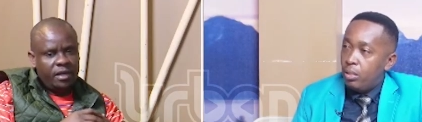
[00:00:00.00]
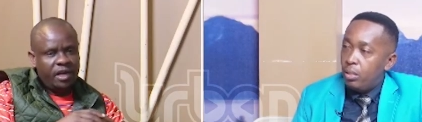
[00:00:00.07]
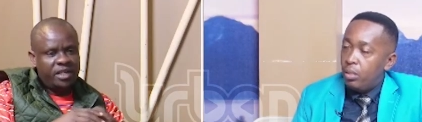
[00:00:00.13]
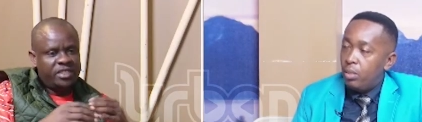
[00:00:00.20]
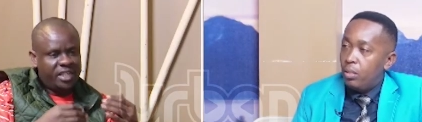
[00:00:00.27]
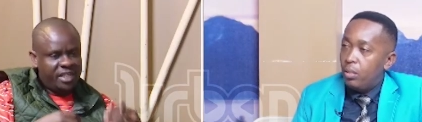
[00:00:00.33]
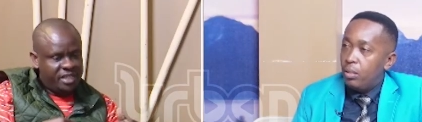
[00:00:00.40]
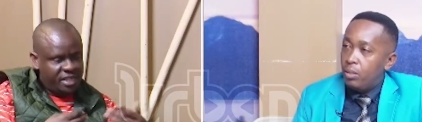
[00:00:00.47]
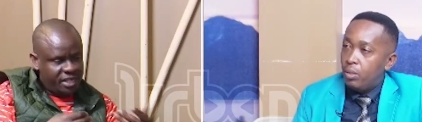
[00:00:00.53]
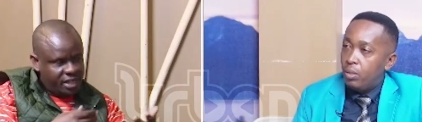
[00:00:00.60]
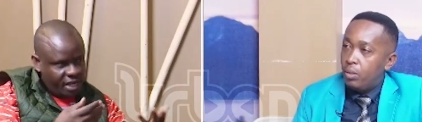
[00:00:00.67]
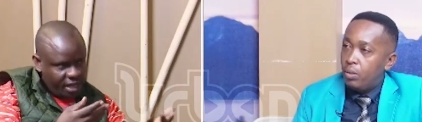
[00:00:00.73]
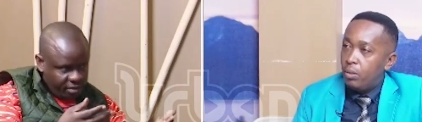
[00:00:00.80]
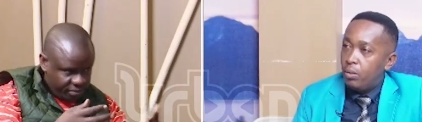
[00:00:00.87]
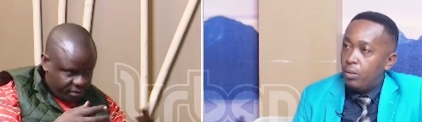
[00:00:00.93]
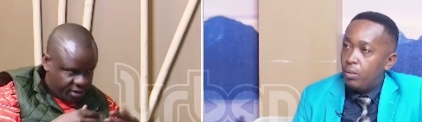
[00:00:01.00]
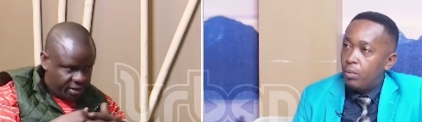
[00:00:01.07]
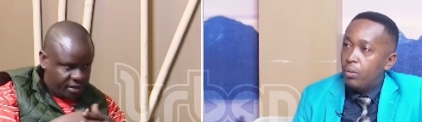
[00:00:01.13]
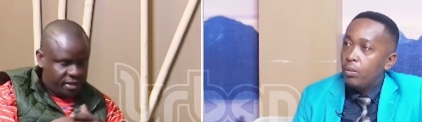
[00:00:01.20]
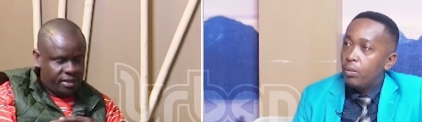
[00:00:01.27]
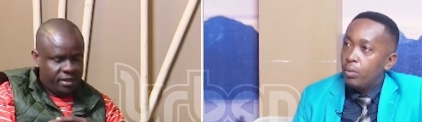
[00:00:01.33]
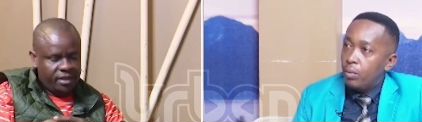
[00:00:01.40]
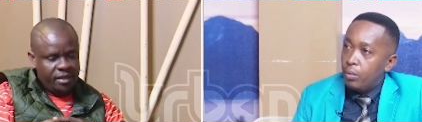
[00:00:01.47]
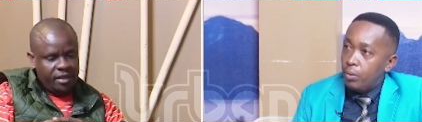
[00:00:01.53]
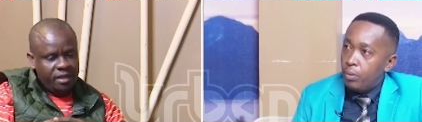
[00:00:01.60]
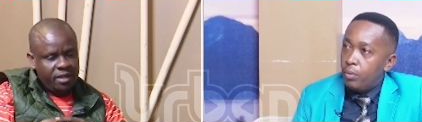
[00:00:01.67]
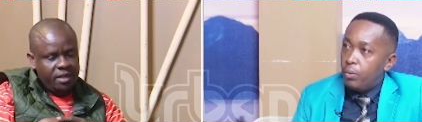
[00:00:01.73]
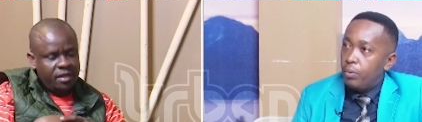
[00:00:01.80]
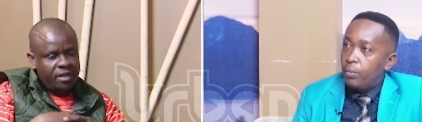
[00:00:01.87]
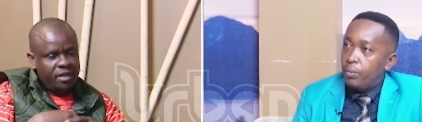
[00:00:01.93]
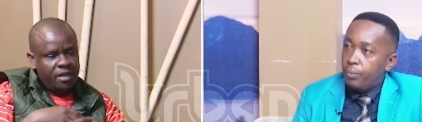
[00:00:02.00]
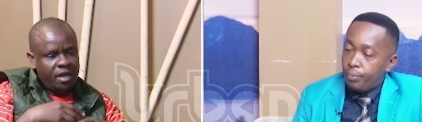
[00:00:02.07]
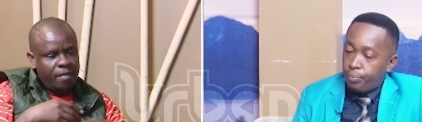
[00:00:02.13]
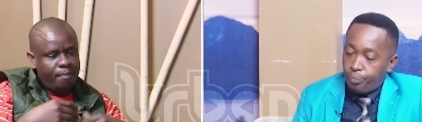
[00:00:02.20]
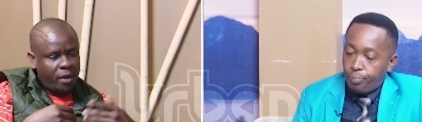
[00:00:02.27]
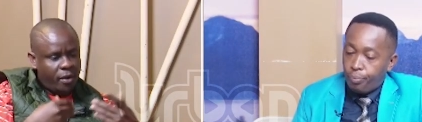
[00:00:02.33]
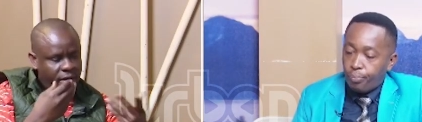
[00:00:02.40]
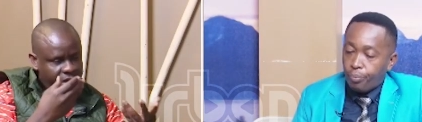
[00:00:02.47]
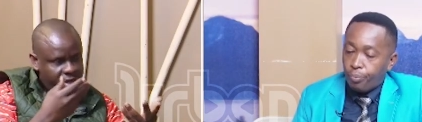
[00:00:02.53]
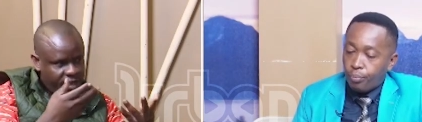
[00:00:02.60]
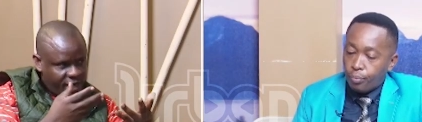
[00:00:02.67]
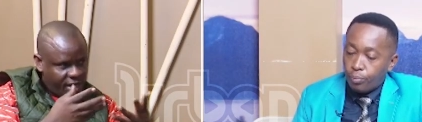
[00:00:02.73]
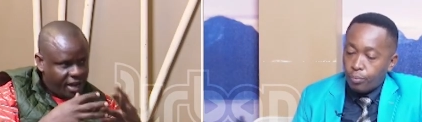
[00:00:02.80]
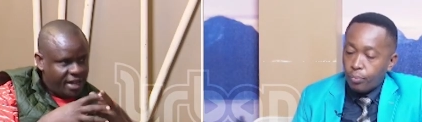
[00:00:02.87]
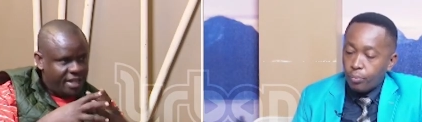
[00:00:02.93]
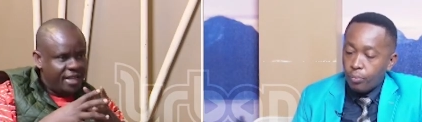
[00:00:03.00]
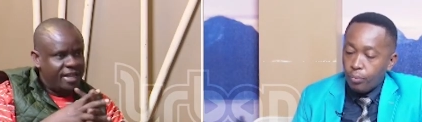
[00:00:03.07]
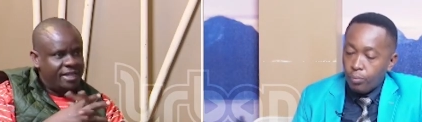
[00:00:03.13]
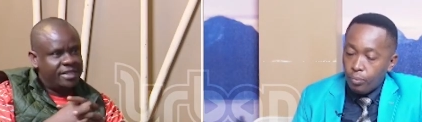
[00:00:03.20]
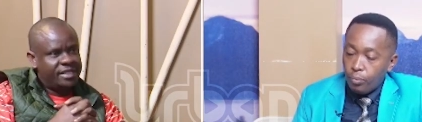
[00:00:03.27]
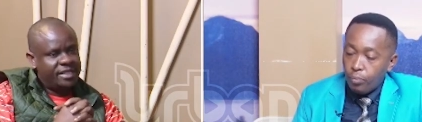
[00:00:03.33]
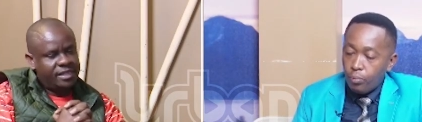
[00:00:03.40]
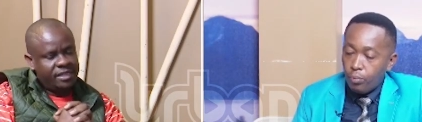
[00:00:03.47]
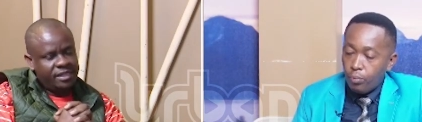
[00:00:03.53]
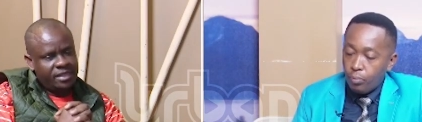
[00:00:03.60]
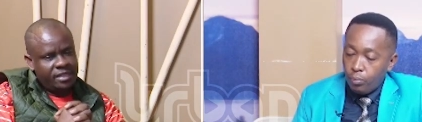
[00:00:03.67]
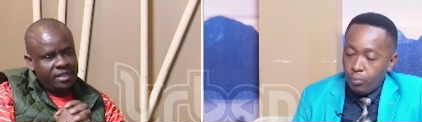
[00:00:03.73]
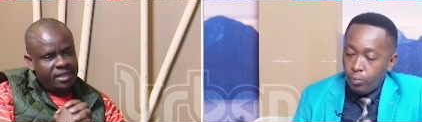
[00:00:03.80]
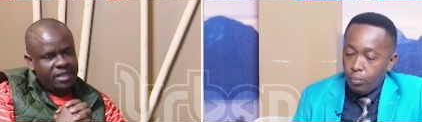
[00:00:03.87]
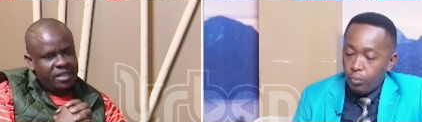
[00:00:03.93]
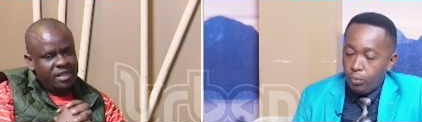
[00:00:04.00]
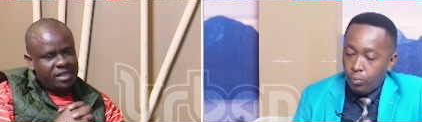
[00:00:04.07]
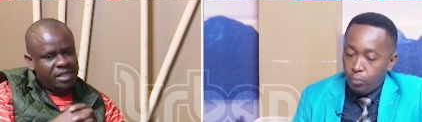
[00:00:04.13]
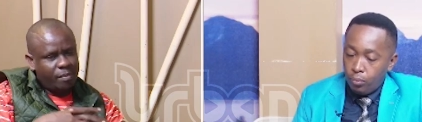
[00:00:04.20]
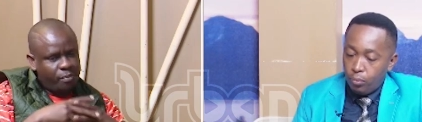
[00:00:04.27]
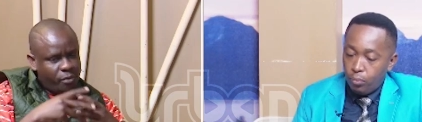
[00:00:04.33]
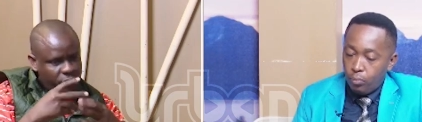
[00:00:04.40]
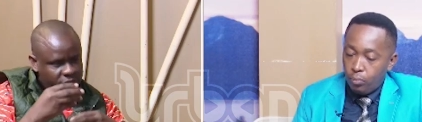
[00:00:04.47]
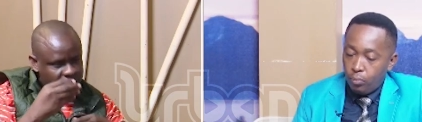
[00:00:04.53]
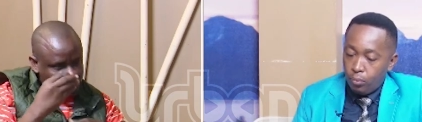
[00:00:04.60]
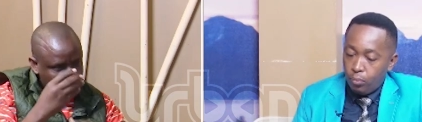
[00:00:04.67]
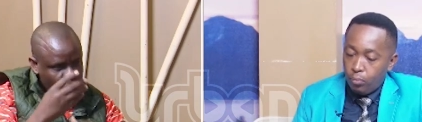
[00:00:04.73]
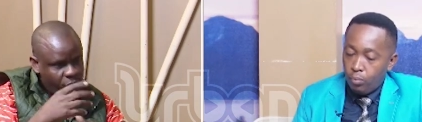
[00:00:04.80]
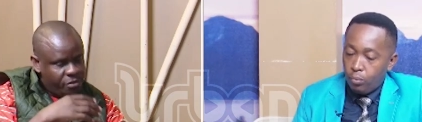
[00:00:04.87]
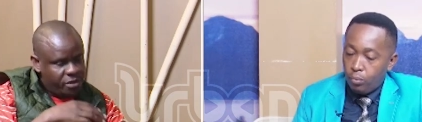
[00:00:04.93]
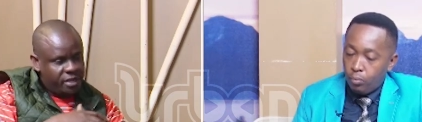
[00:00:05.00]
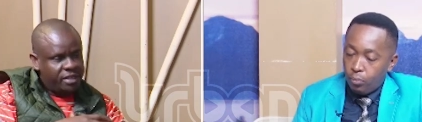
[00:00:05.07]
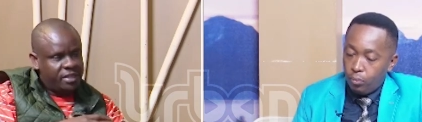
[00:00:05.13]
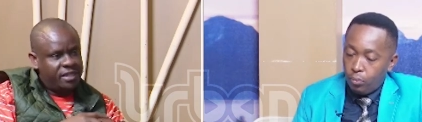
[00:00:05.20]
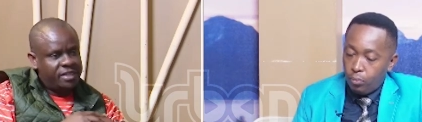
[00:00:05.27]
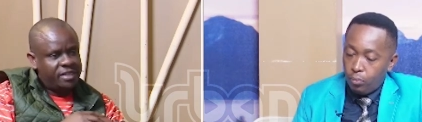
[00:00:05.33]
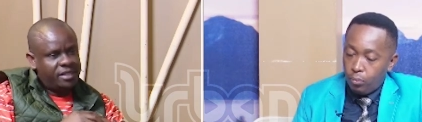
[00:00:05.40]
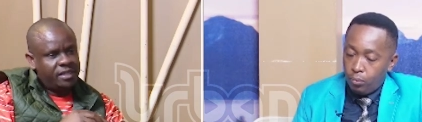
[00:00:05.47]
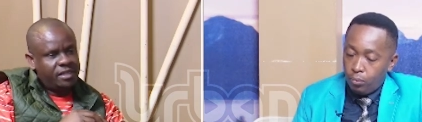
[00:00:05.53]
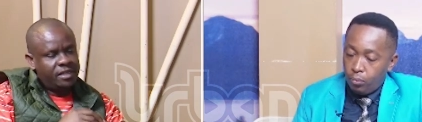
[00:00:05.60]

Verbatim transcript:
Speaker 1: changing lives, empowering others, supporting communities.